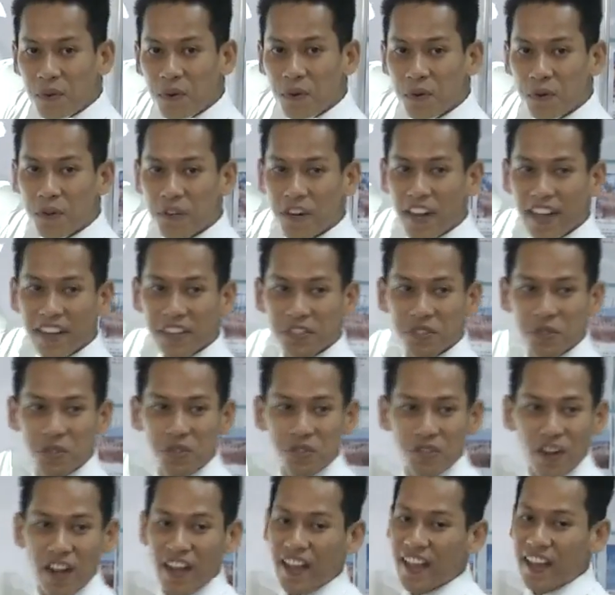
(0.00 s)
who would like to
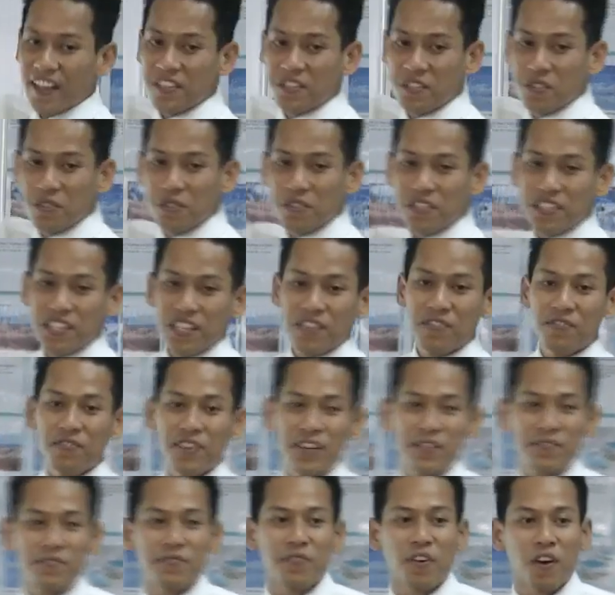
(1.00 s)
try and choose the
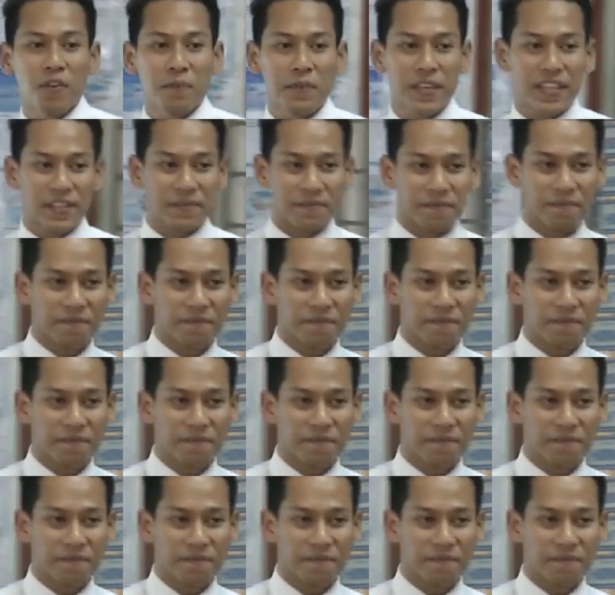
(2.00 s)
verb for me?